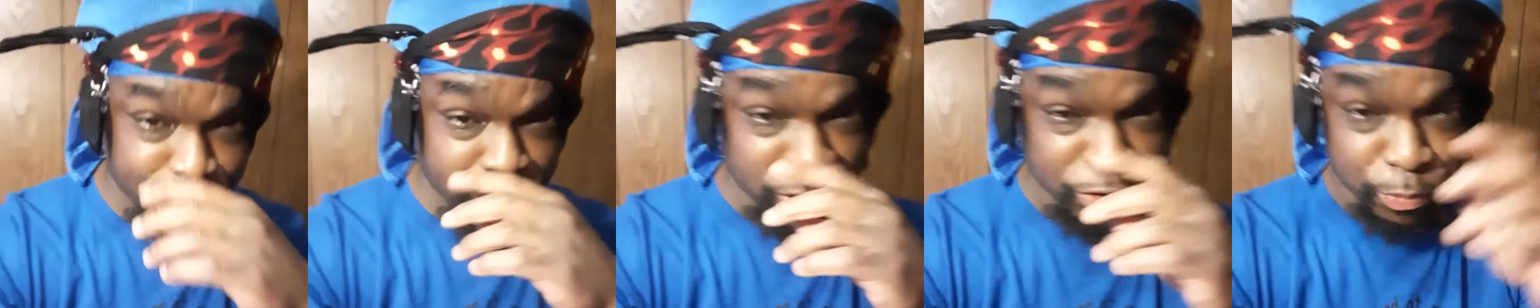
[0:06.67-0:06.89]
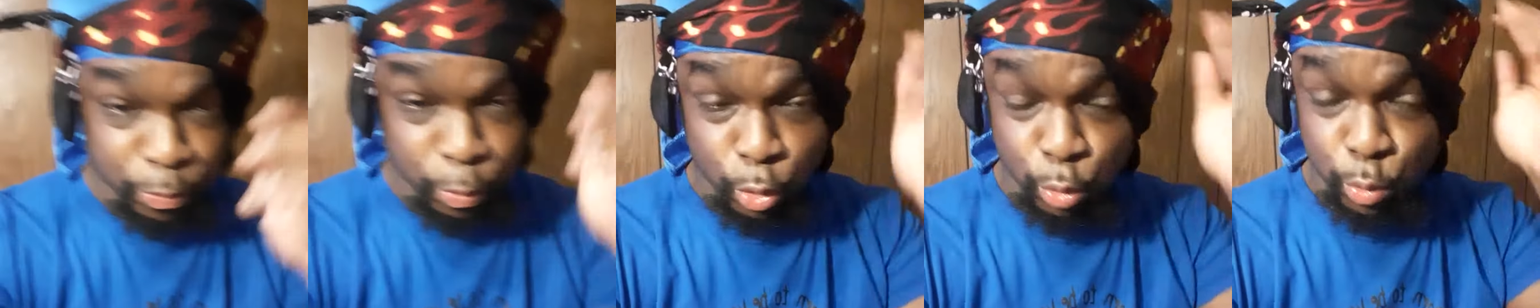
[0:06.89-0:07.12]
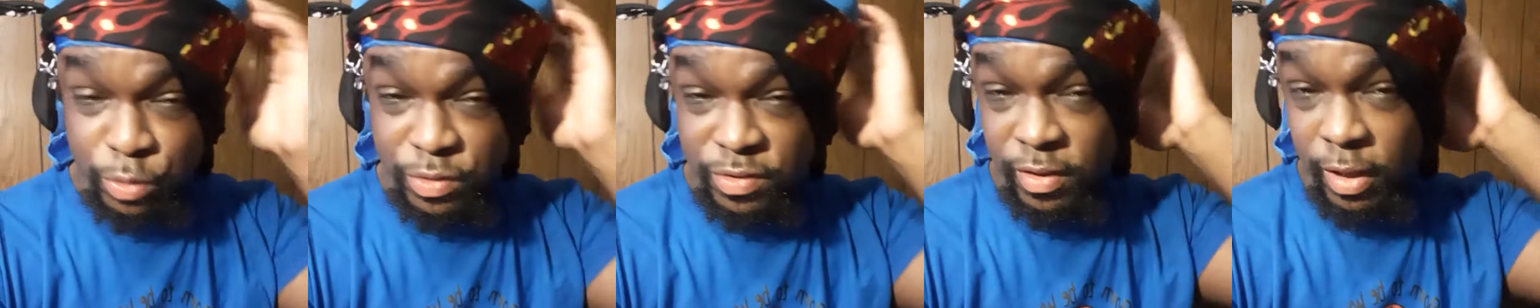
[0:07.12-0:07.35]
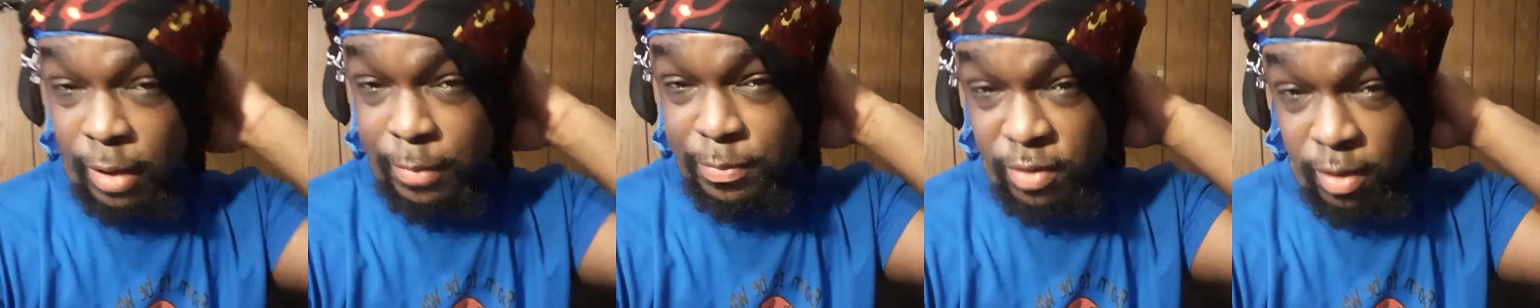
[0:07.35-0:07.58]
Facebook was
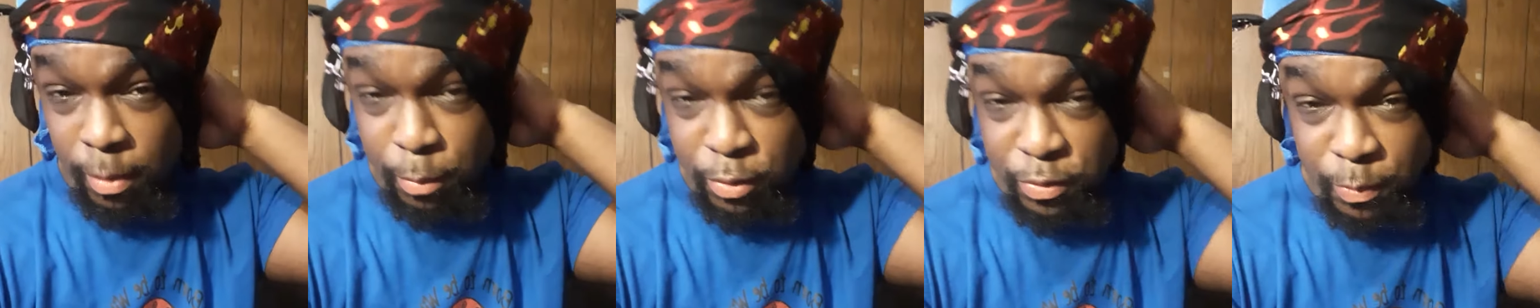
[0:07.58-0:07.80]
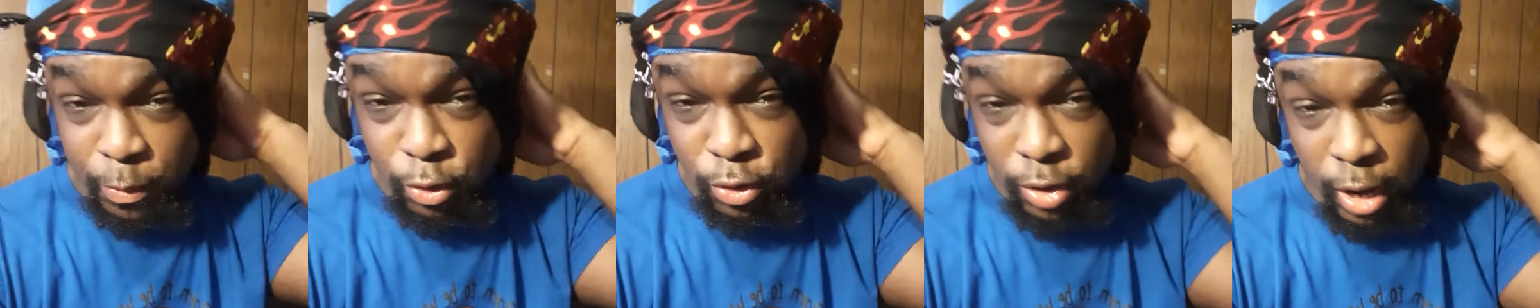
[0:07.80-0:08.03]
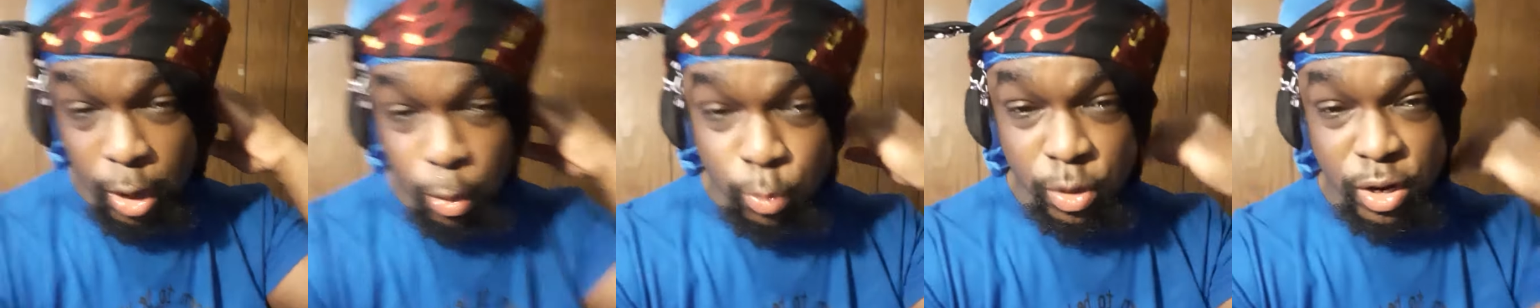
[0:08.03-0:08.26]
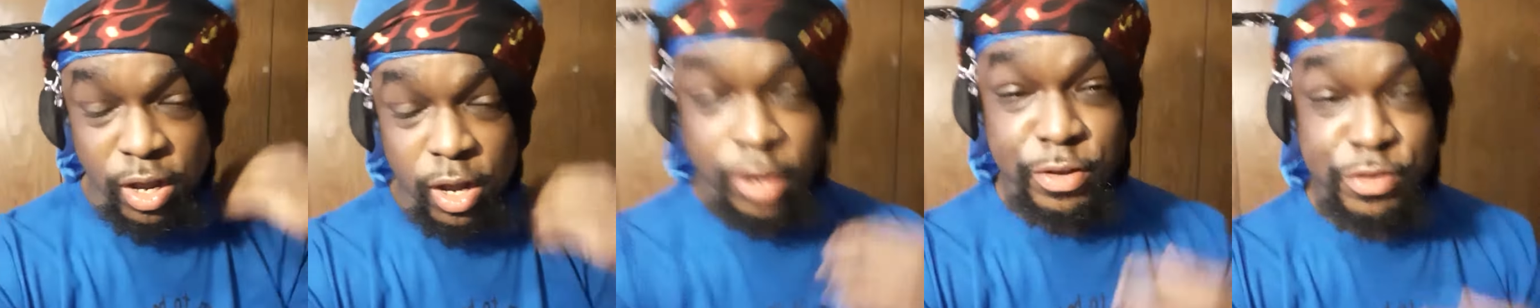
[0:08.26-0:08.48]
up, so I'm gonna tell you that when
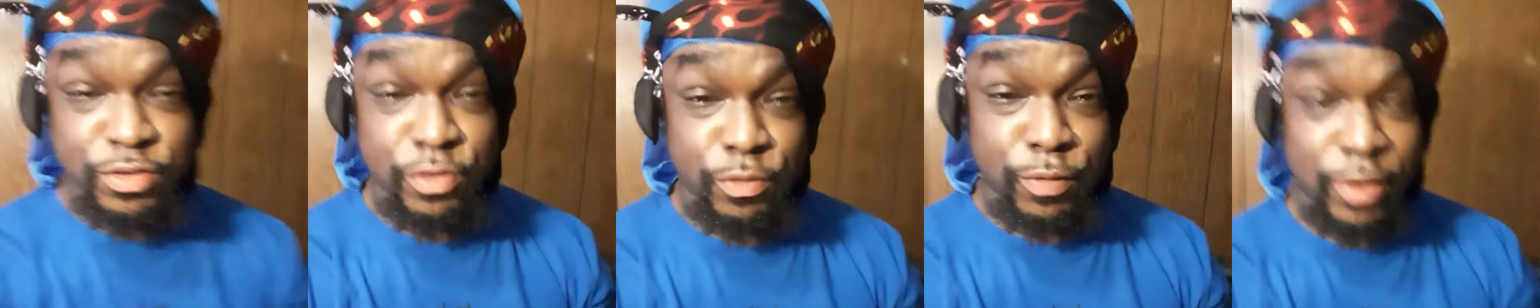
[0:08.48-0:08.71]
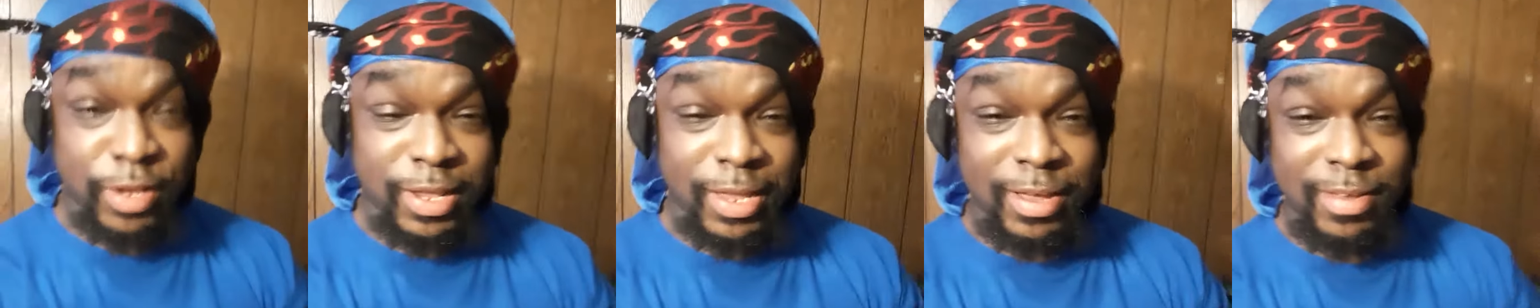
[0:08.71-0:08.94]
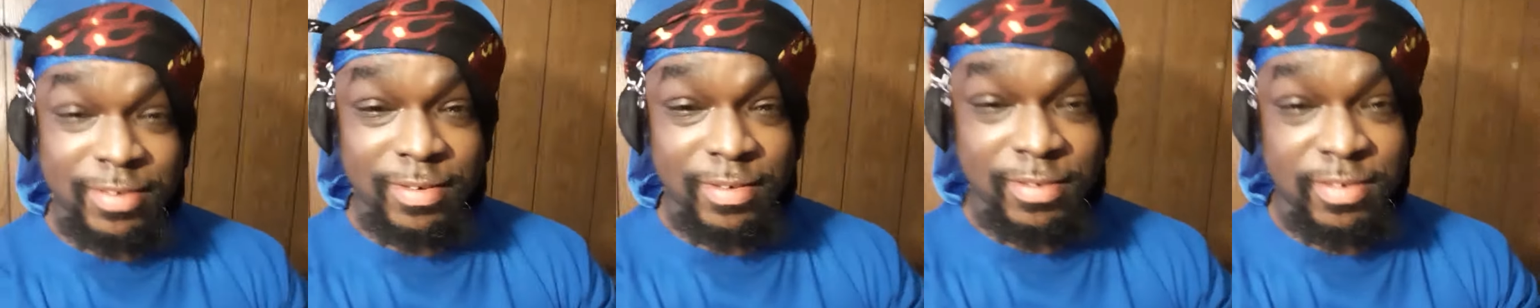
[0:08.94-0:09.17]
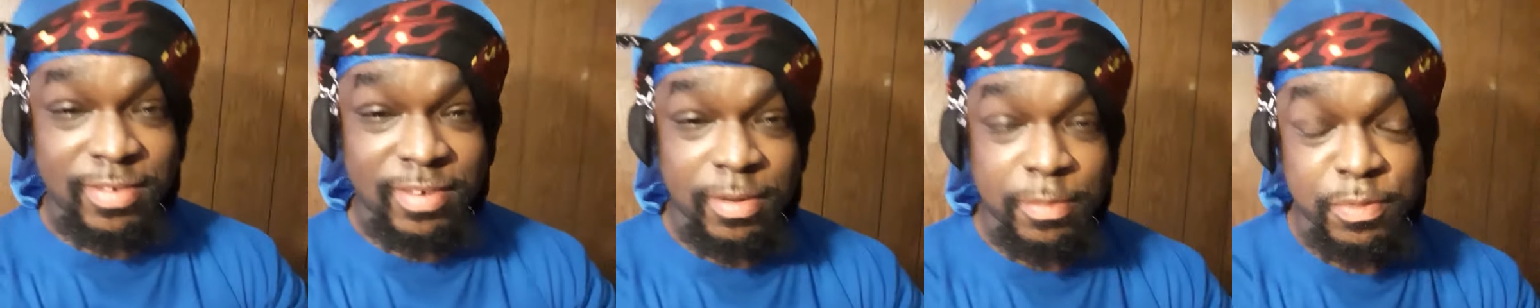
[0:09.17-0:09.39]
it comes to
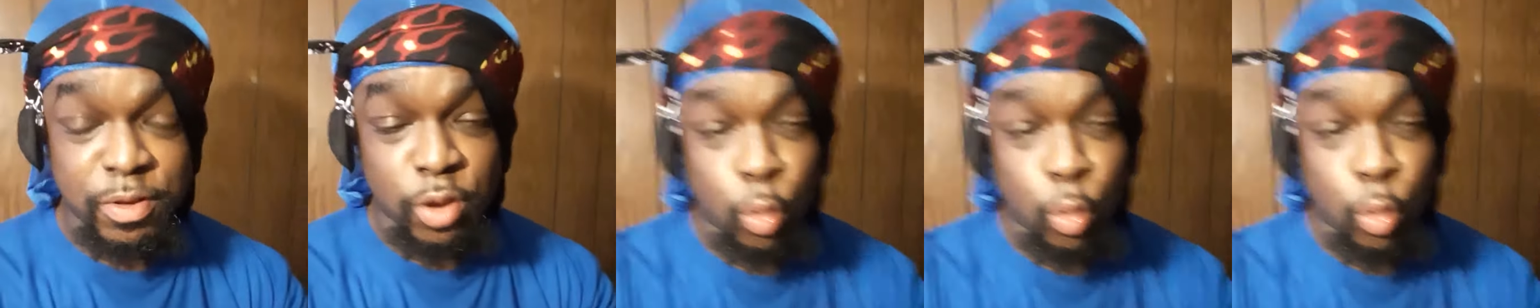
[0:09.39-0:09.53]
relationships,